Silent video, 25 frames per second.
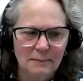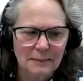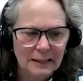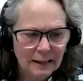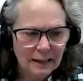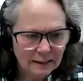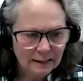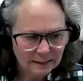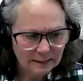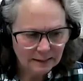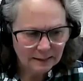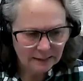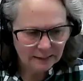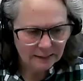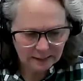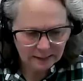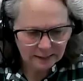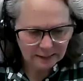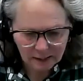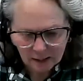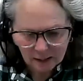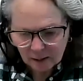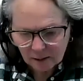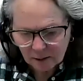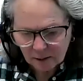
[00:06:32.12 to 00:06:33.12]
Yes.
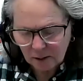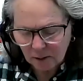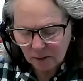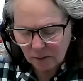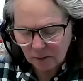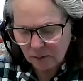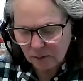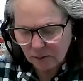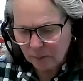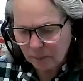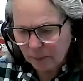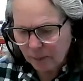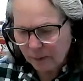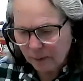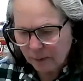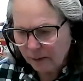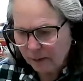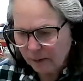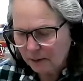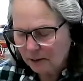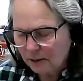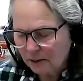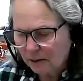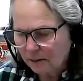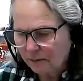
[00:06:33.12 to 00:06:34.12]
So a
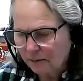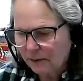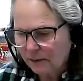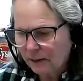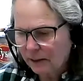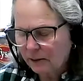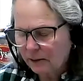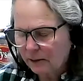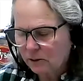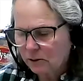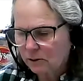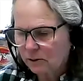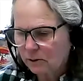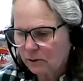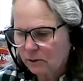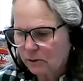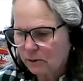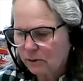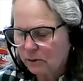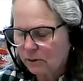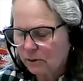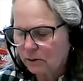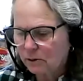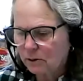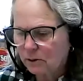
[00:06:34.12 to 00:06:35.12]
product deviation
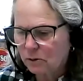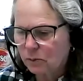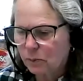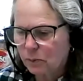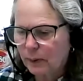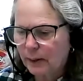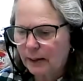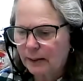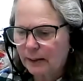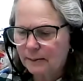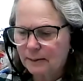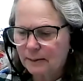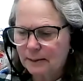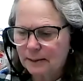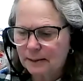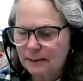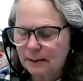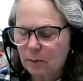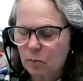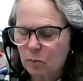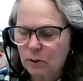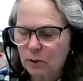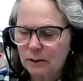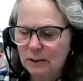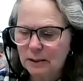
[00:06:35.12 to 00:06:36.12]
occurs when
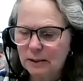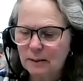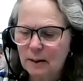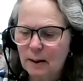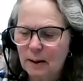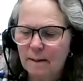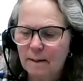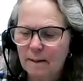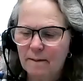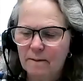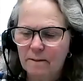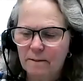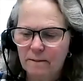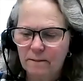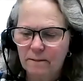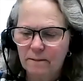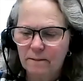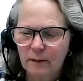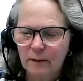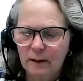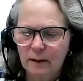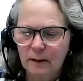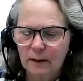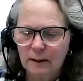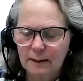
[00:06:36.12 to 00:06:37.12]
someone
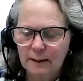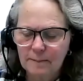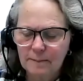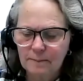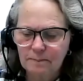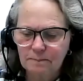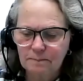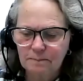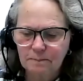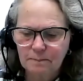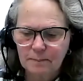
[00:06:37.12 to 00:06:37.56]
um,